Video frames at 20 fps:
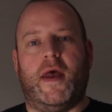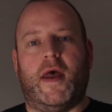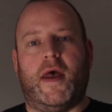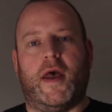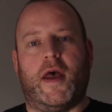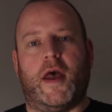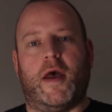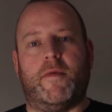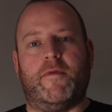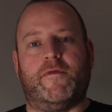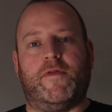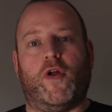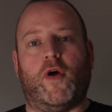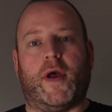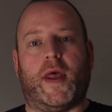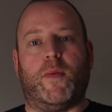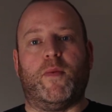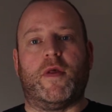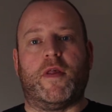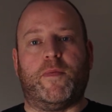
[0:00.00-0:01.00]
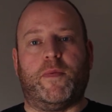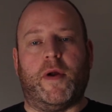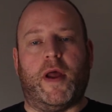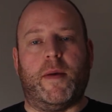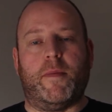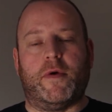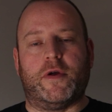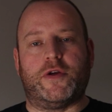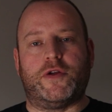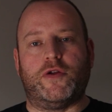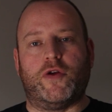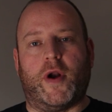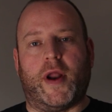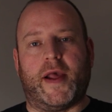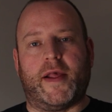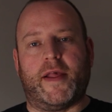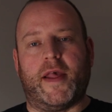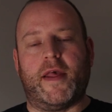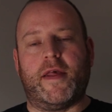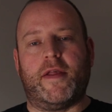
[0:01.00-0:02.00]
uh, vlogging was pretty much
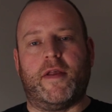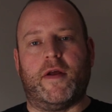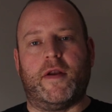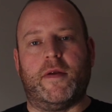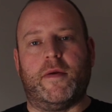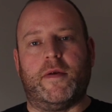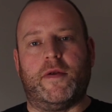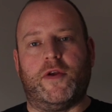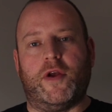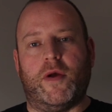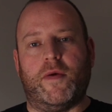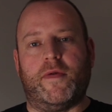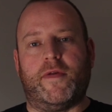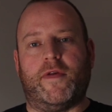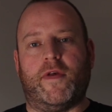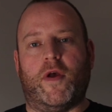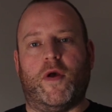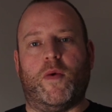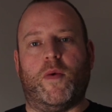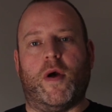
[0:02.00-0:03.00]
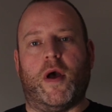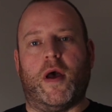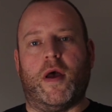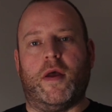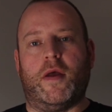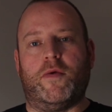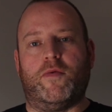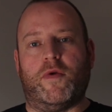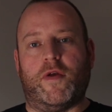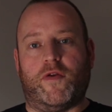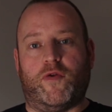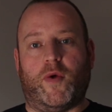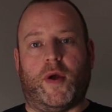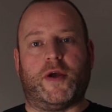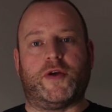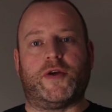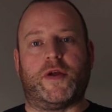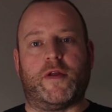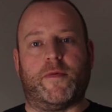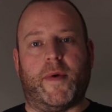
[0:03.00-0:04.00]
non-existent due to uh,
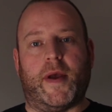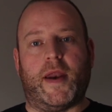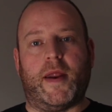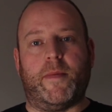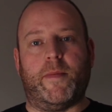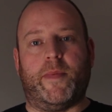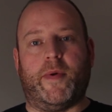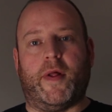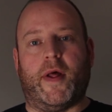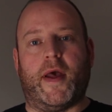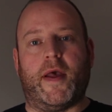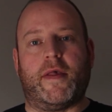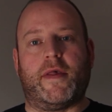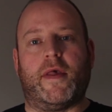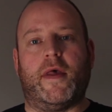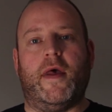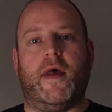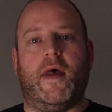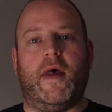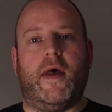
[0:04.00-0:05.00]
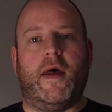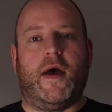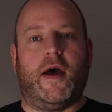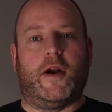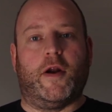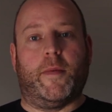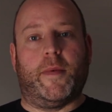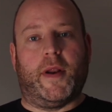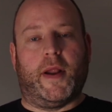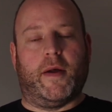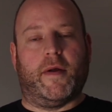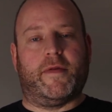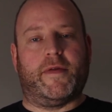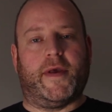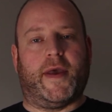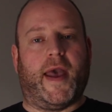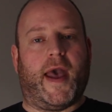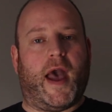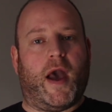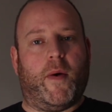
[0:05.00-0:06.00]
restrictions being in place. Not been able
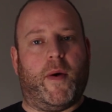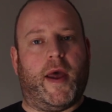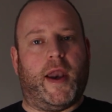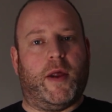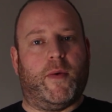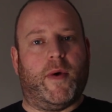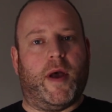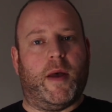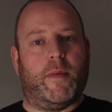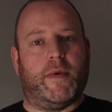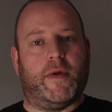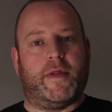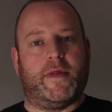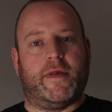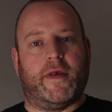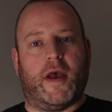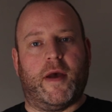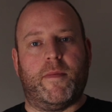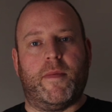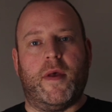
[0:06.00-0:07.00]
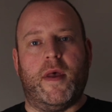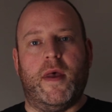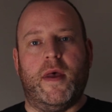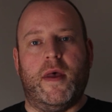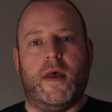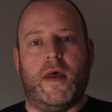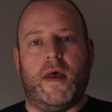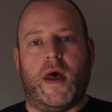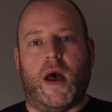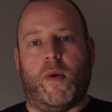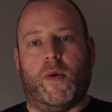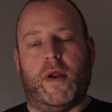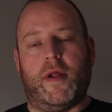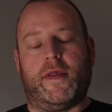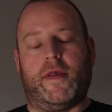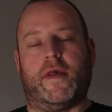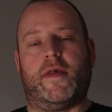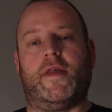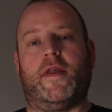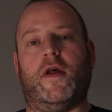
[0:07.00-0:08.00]
to get out anywhere, but um, I
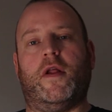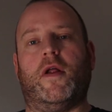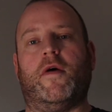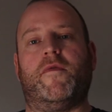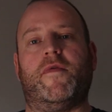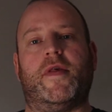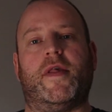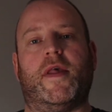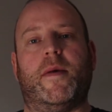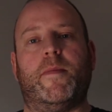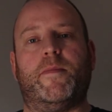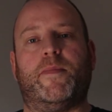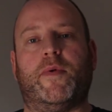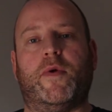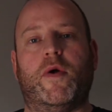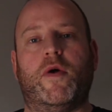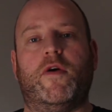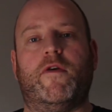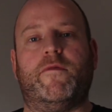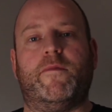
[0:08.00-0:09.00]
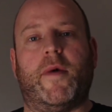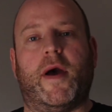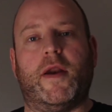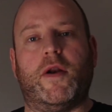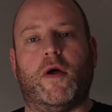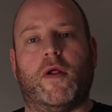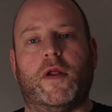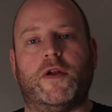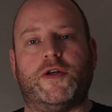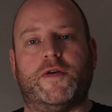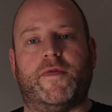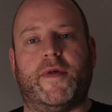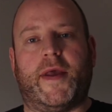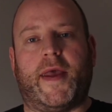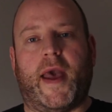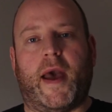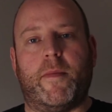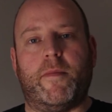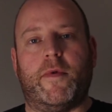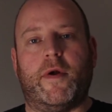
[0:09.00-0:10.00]
wanted to still obviously improve my knowledge of the
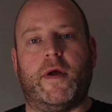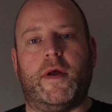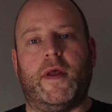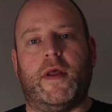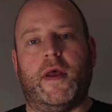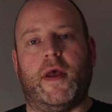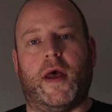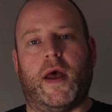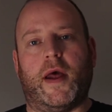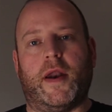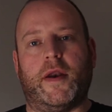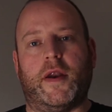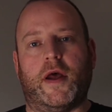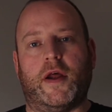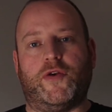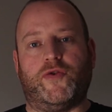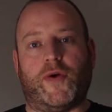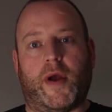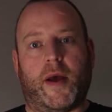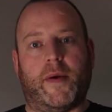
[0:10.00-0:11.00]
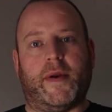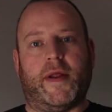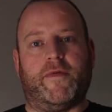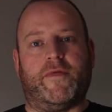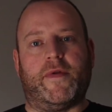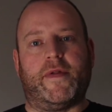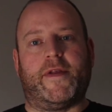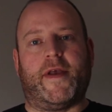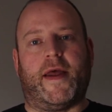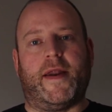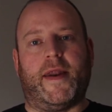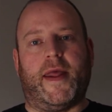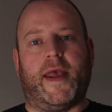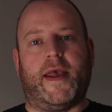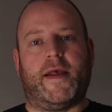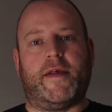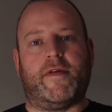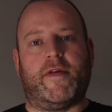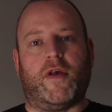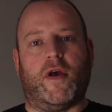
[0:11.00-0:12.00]
camera and uh, try out different
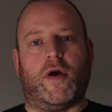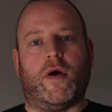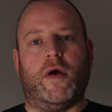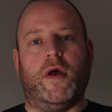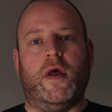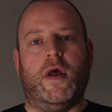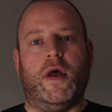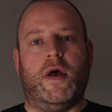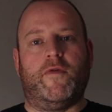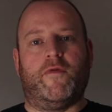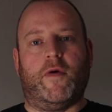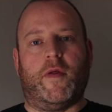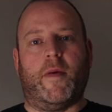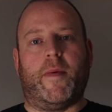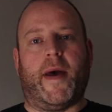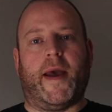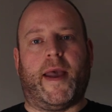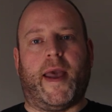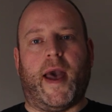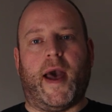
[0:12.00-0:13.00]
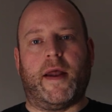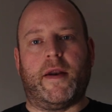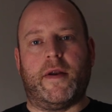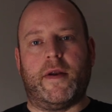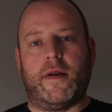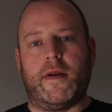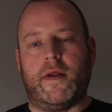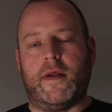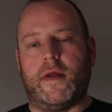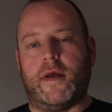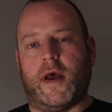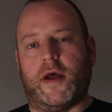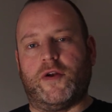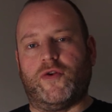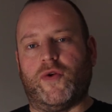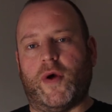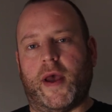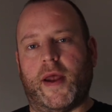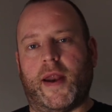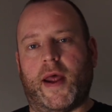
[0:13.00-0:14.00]
techniques. So from the back garden, I
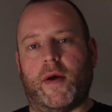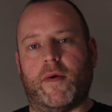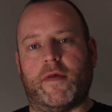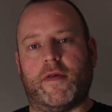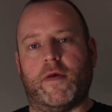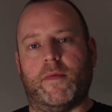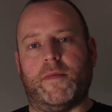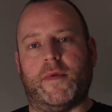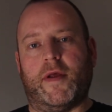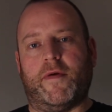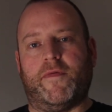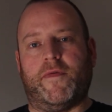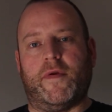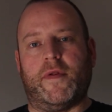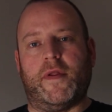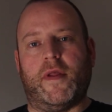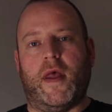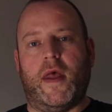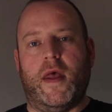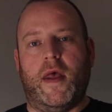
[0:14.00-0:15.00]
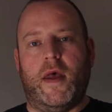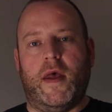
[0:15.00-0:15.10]
tried out some different